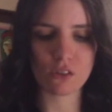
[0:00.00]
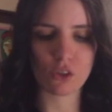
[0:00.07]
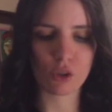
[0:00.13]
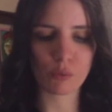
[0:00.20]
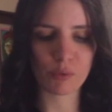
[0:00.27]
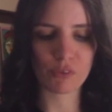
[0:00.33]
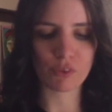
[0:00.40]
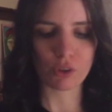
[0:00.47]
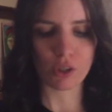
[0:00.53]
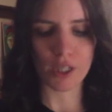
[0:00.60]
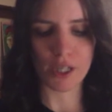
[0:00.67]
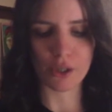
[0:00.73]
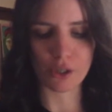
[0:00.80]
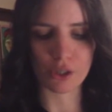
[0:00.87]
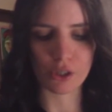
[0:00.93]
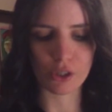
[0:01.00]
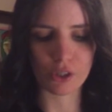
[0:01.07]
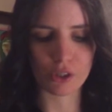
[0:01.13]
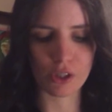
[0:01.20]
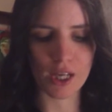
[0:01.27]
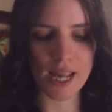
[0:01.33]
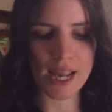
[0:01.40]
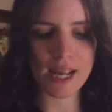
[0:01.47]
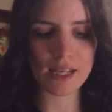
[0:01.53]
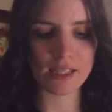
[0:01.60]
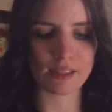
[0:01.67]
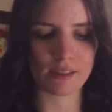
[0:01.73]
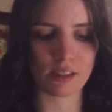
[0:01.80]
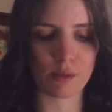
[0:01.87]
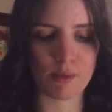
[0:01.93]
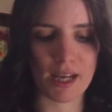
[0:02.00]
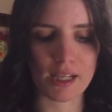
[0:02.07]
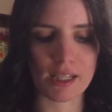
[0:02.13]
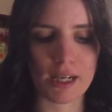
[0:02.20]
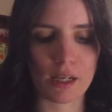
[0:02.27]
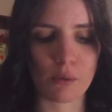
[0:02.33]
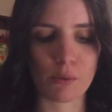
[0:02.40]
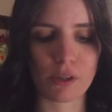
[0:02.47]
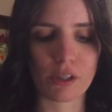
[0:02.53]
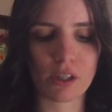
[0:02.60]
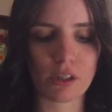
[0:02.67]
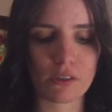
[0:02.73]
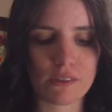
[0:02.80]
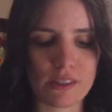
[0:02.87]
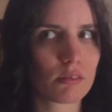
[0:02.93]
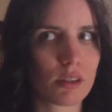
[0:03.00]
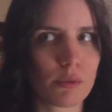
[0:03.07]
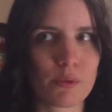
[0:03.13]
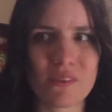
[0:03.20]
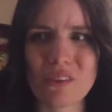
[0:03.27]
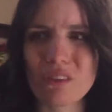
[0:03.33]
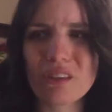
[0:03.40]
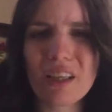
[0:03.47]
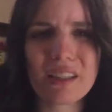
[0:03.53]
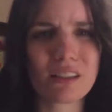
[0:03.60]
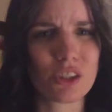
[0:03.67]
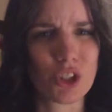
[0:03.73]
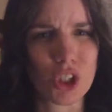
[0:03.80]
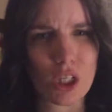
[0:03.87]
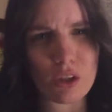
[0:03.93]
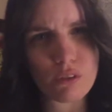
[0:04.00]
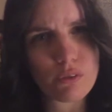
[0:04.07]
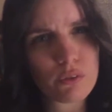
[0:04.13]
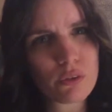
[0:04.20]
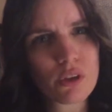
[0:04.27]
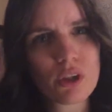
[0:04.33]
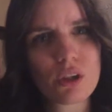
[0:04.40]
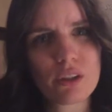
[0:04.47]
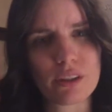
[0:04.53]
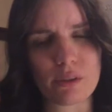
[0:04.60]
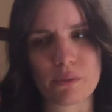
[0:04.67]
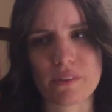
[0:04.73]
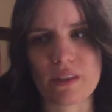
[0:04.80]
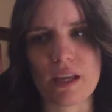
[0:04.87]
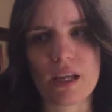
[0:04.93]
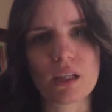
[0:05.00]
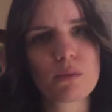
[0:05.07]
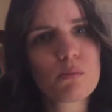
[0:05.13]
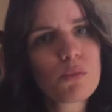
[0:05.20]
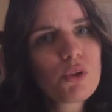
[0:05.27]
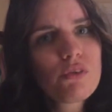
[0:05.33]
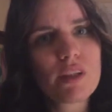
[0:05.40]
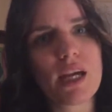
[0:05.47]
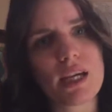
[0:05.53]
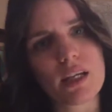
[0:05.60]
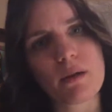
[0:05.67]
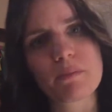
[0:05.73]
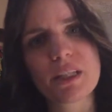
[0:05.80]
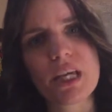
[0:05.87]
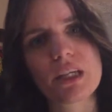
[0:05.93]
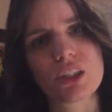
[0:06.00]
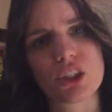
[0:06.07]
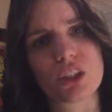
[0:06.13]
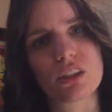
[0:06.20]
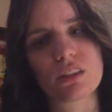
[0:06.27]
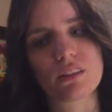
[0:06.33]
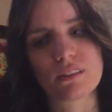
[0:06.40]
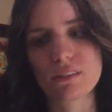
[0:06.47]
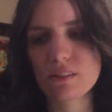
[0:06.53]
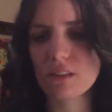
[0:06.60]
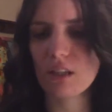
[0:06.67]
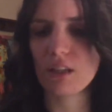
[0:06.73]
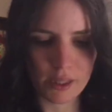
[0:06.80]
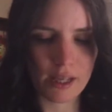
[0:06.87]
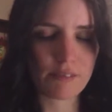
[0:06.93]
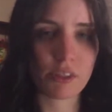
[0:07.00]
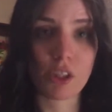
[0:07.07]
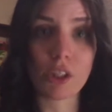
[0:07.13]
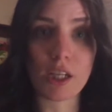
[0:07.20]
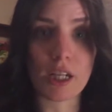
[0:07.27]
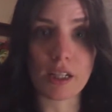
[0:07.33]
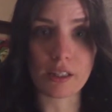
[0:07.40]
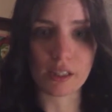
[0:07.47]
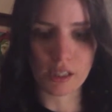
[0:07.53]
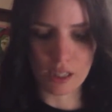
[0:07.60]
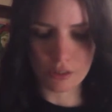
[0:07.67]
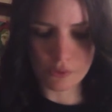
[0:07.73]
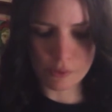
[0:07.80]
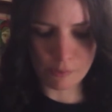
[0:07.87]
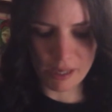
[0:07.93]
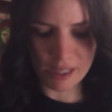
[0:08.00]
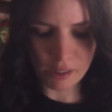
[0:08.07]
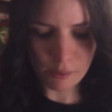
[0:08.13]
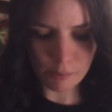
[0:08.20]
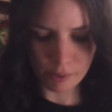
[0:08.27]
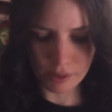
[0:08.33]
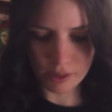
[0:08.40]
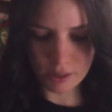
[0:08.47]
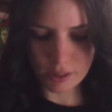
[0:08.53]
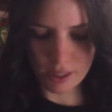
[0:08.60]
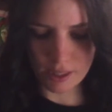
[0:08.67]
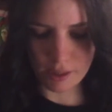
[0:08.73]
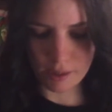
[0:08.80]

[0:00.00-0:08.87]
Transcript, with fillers: store before I heard anything about it anywhere else. It was on like the shelf that was like movie adaptations, but I haven't heard anything else about it. But